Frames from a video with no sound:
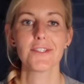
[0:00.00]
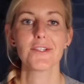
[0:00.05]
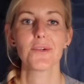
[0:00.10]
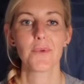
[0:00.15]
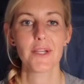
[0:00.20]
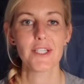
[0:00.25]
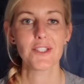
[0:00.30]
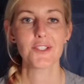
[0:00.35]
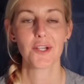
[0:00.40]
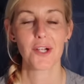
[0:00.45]
to
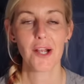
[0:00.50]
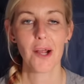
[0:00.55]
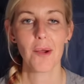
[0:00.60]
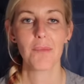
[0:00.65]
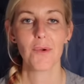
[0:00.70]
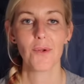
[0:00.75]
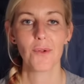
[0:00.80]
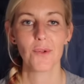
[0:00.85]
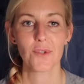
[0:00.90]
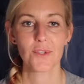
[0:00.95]
reach your cup
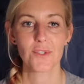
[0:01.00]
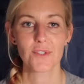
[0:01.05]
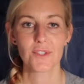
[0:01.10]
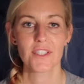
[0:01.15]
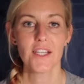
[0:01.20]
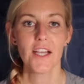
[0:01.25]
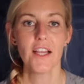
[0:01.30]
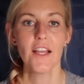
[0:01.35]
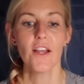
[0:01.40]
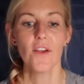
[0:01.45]
holders,
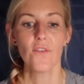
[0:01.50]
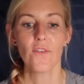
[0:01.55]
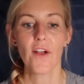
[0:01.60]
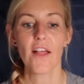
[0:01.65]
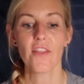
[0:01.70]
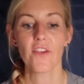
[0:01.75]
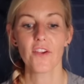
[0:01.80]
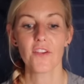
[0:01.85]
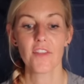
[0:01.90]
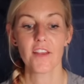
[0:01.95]

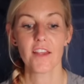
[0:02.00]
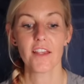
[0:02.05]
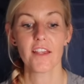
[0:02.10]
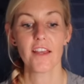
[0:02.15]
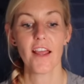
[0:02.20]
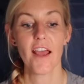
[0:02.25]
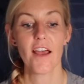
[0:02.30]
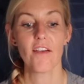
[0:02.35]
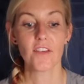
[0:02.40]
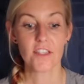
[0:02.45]
rather than
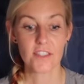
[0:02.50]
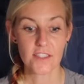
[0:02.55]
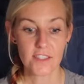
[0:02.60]
having to